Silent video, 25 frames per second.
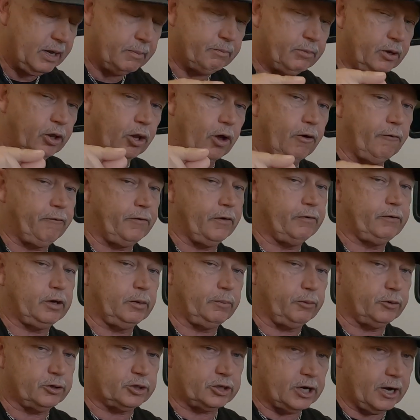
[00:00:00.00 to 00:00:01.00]
them get below
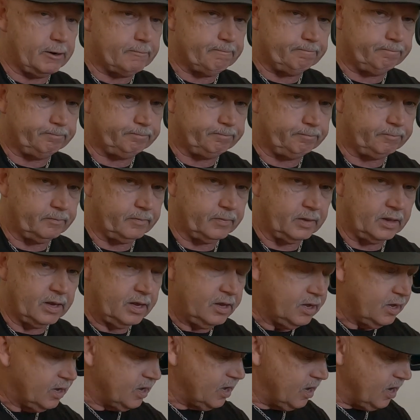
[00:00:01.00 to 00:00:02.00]
50%.
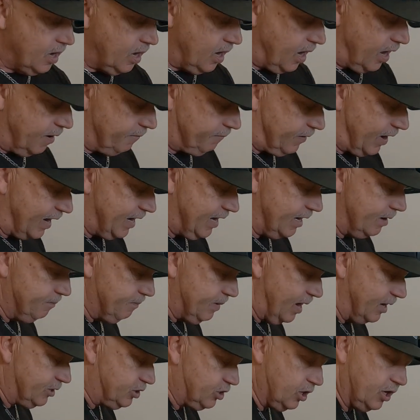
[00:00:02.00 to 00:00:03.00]
If I
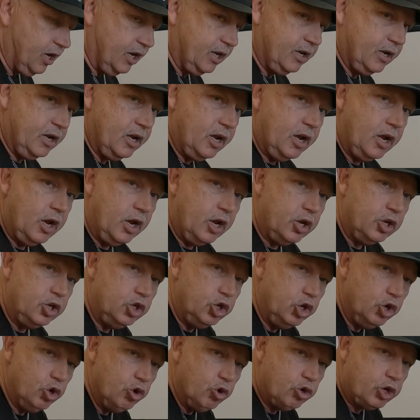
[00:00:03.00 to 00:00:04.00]
didn't mention it,
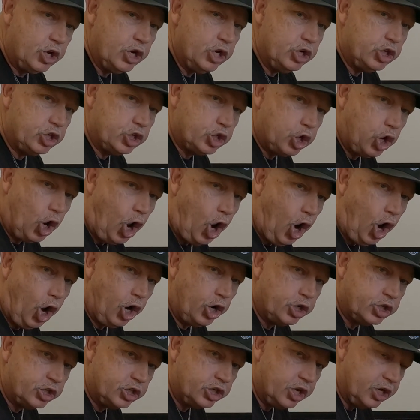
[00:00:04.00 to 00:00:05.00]
you can
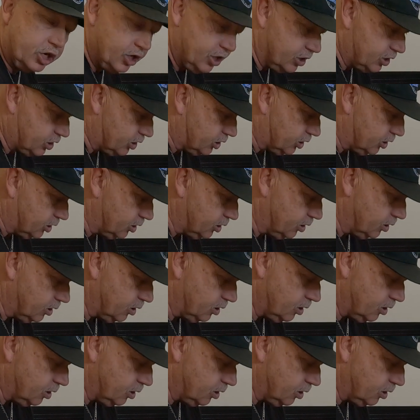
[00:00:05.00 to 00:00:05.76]
charge this